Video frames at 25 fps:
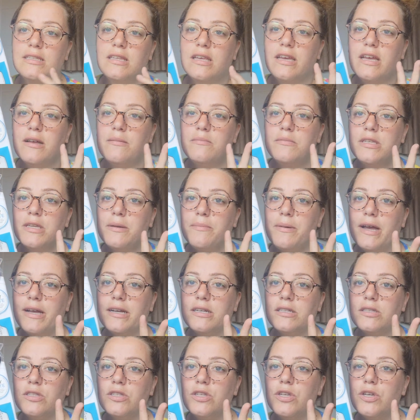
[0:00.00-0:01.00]
So it comes in a
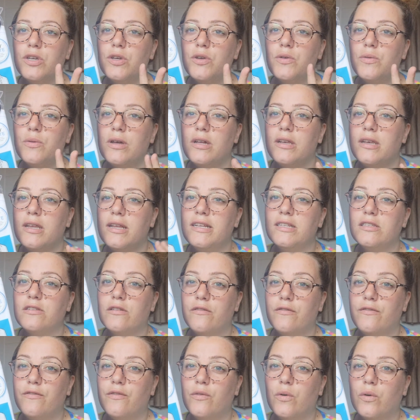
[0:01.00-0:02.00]
pack of 2 and he's
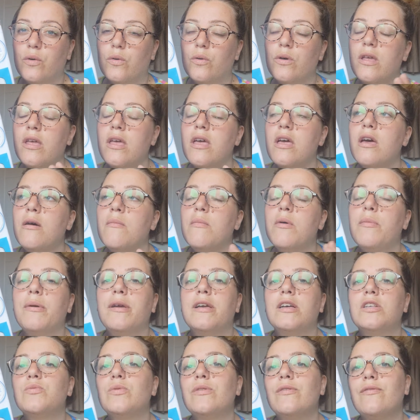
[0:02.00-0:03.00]
got 4. But
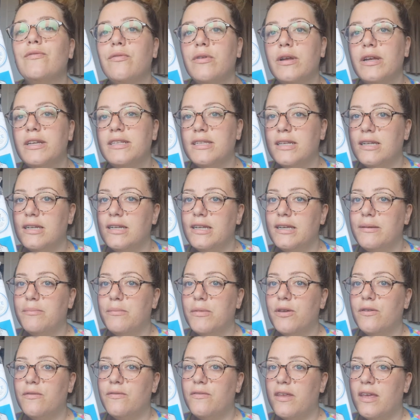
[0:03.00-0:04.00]
because we've recently
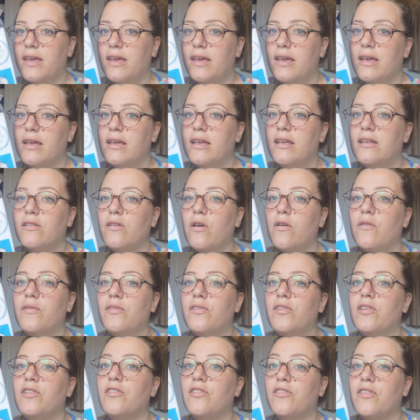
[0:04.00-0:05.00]
moved here, he's
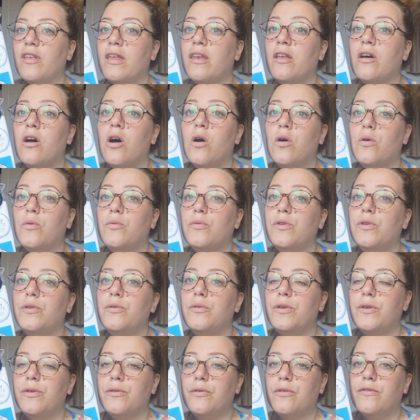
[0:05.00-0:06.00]
obviously just had a whole new
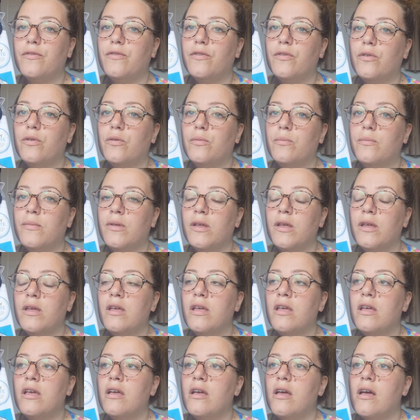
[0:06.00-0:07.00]
uniform,
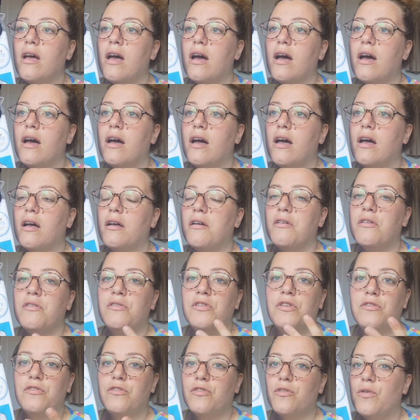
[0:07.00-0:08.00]
a
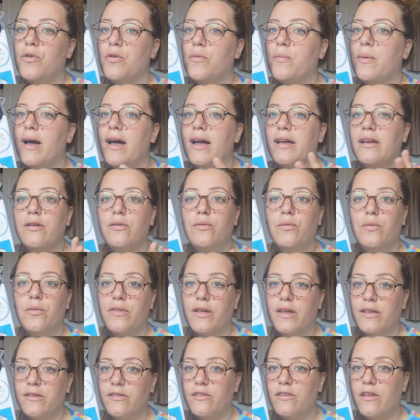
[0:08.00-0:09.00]
new school bag and all
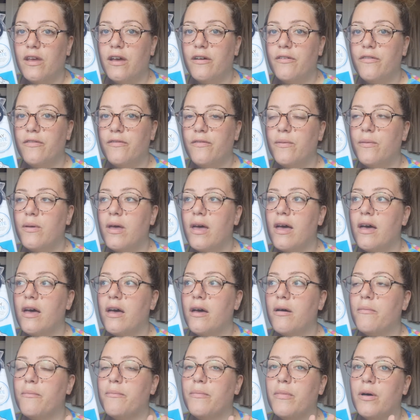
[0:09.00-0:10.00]
that stuff.
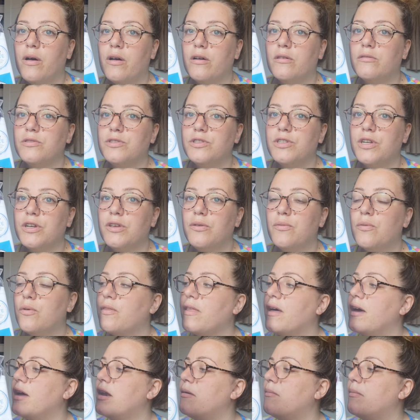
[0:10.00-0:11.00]
But I'll show you all
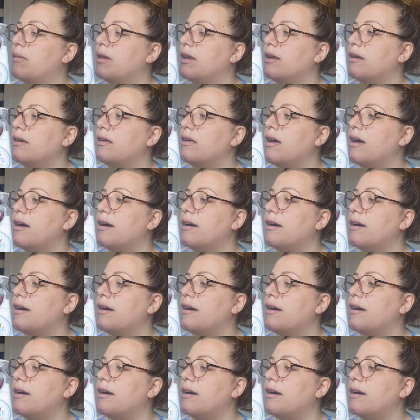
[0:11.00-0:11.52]
that in a minute.